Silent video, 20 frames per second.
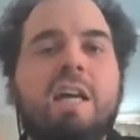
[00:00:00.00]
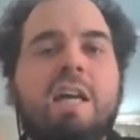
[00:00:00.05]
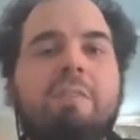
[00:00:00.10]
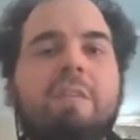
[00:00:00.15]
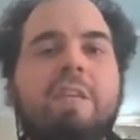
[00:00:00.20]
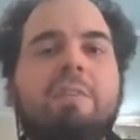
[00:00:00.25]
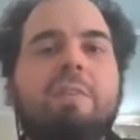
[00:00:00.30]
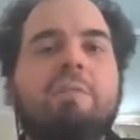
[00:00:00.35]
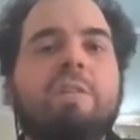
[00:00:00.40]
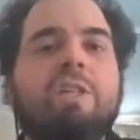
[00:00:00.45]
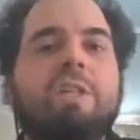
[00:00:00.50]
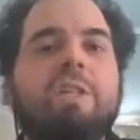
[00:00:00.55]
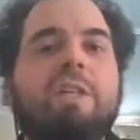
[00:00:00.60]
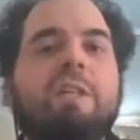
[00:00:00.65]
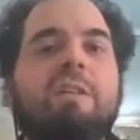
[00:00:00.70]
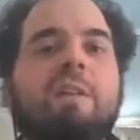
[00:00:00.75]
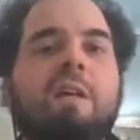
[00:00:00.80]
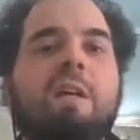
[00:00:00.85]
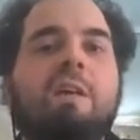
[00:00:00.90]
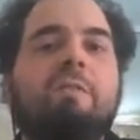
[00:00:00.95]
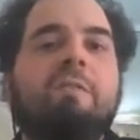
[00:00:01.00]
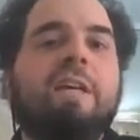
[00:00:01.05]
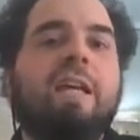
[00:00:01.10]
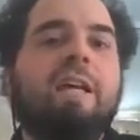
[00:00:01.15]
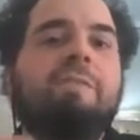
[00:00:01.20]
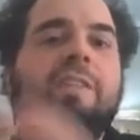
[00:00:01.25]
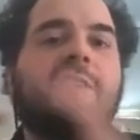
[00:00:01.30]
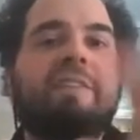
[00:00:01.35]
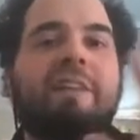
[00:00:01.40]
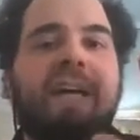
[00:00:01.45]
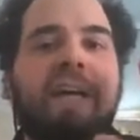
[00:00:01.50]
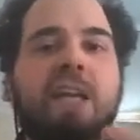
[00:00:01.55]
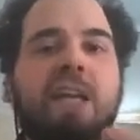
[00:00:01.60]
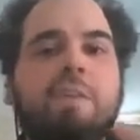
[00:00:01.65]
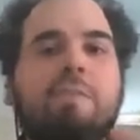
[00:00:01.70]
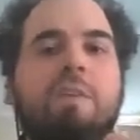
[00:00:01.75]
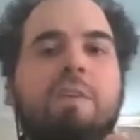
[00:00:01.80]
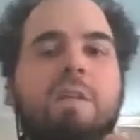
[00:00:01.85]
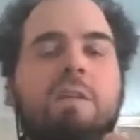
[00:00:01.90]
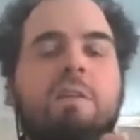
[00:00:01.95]
I really wish that we have this
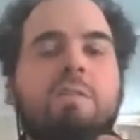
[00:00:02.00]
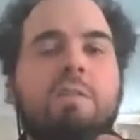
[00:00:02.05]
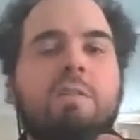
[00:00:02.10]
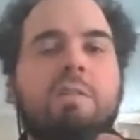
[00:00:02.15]
high-level,